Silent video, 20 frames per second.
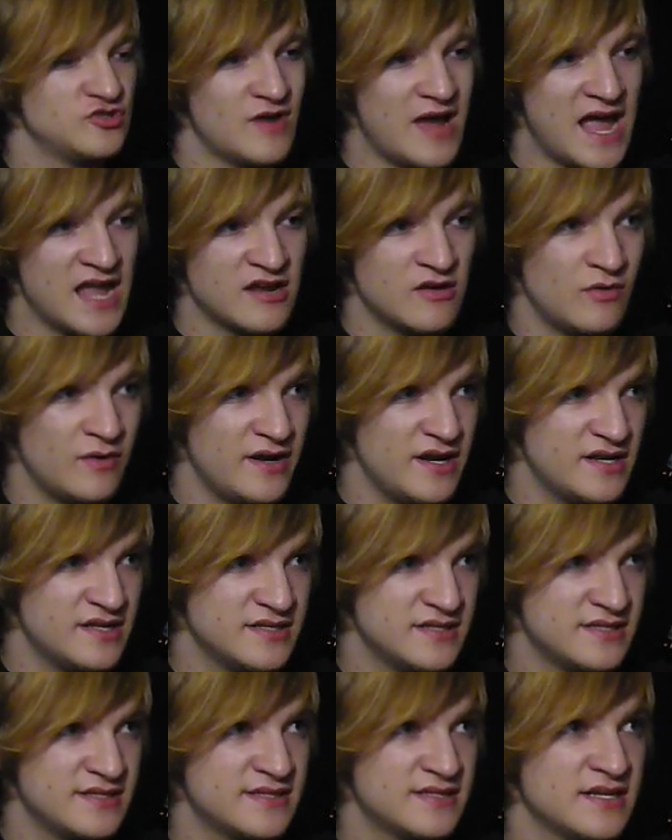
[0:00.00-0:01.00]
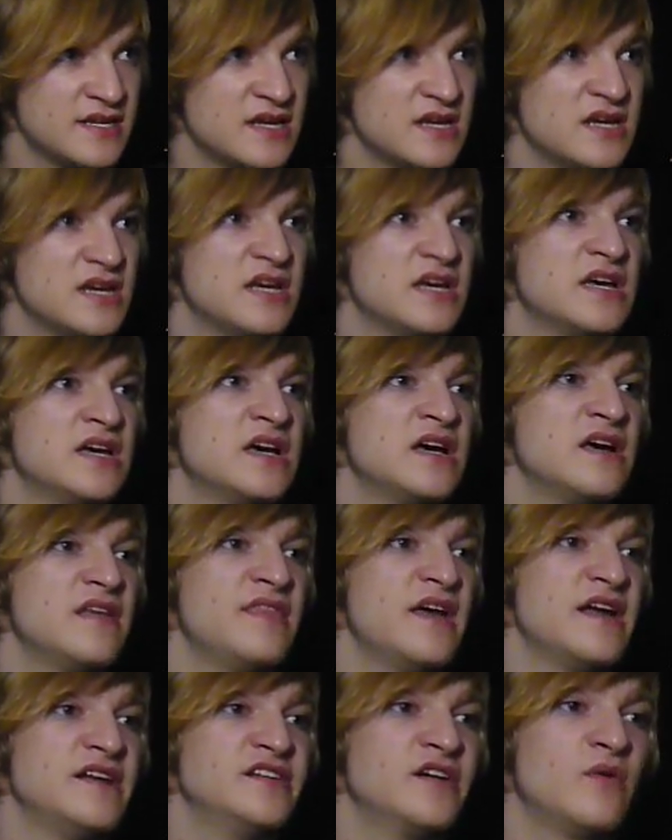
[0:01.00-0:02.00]
drag queens
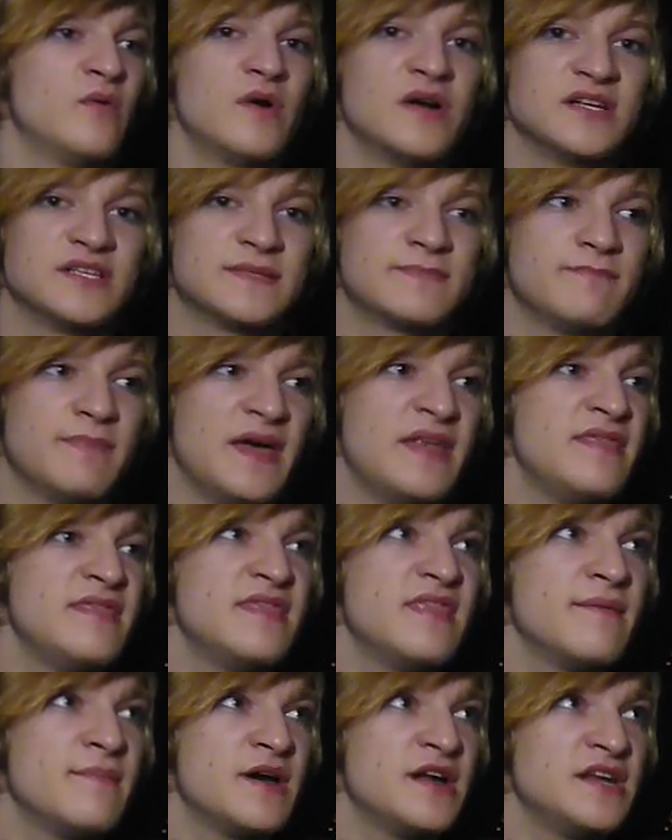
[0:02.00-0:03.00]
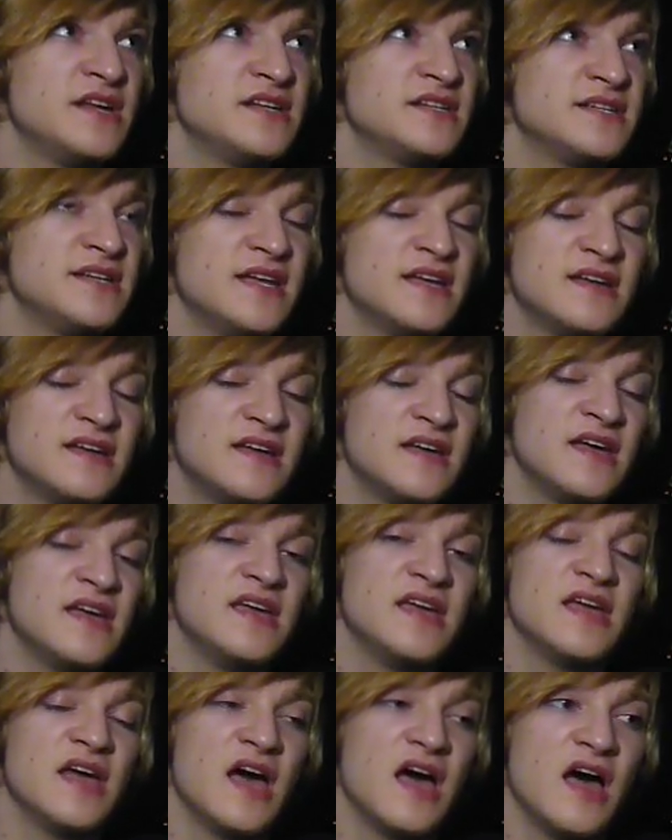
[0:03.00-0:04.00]
that don't want to spend the money to get
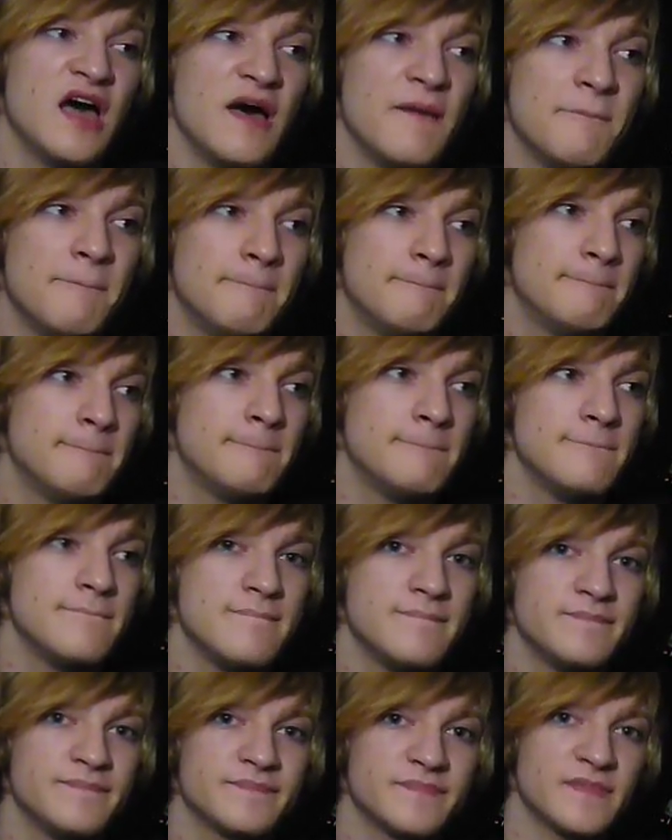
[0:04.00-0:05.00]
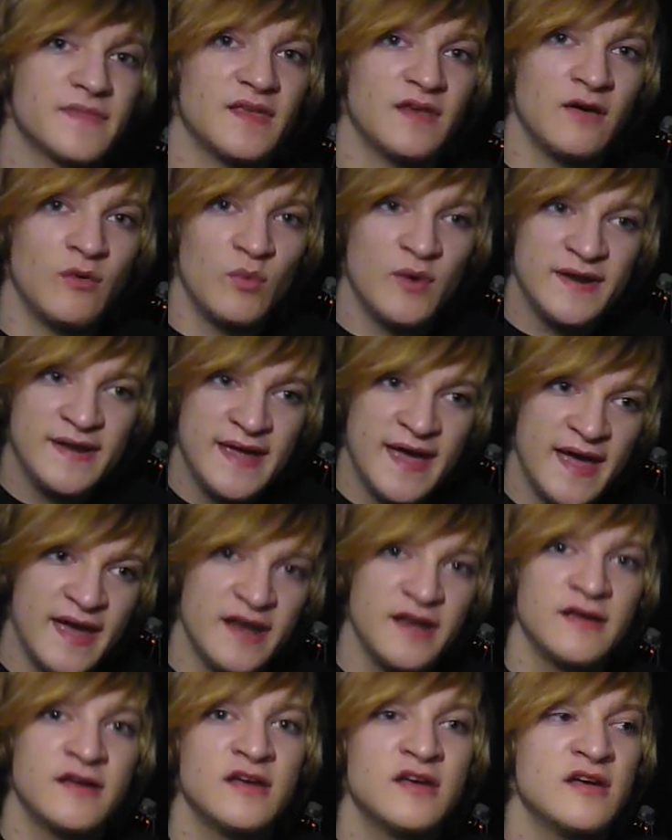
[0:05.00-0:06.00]
a uh, a wig
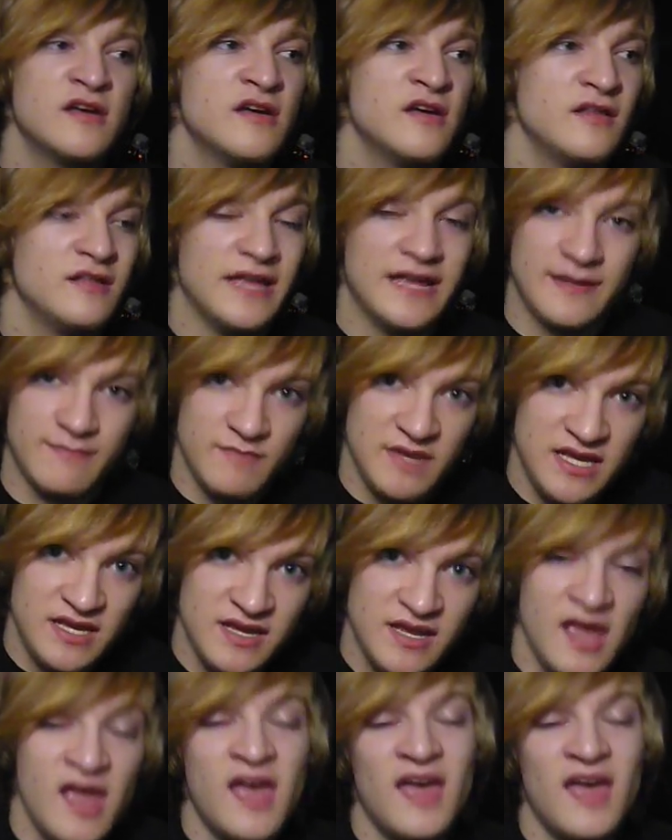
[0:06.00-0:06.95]
head like me